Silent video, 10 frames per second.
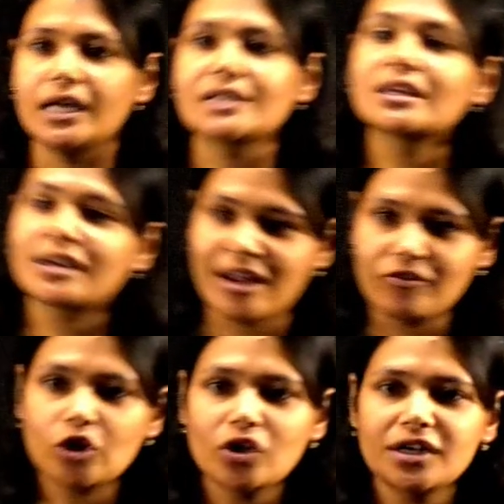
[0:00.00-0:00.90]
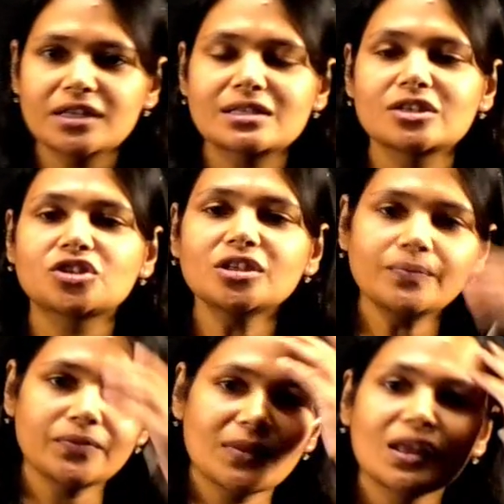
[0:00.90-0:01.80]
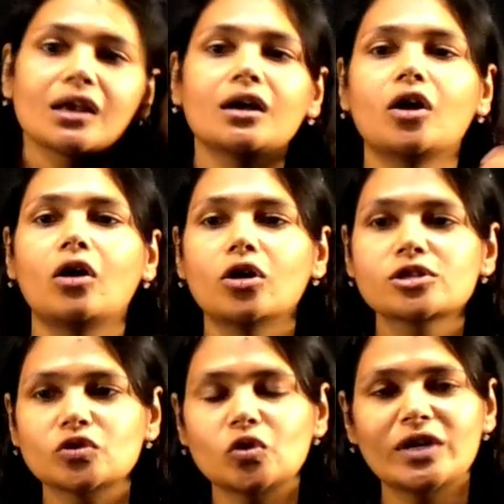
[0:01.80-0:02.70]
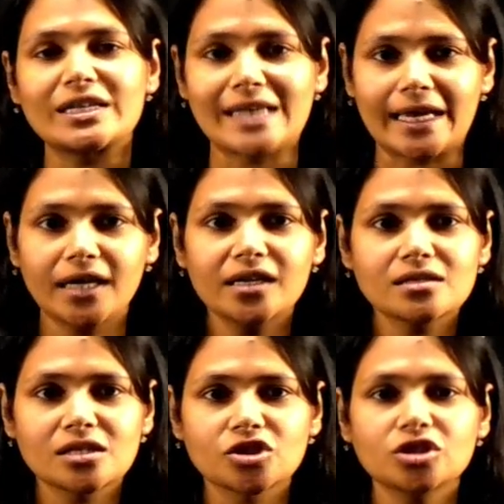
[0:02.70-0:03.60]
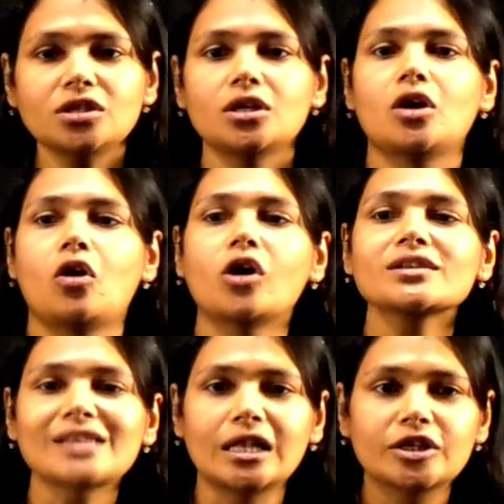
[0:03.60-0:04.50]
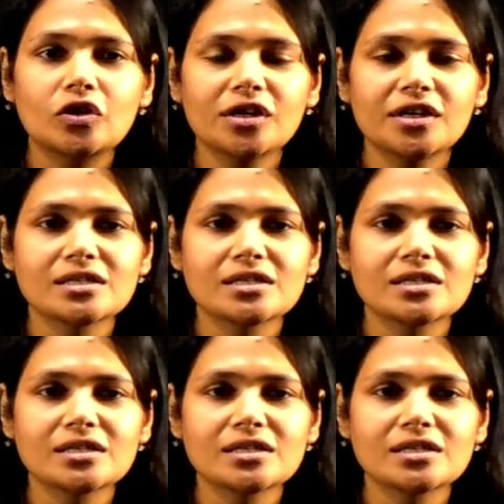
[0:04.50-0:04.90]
is the crevicular incision, also known as second incision, or sulcular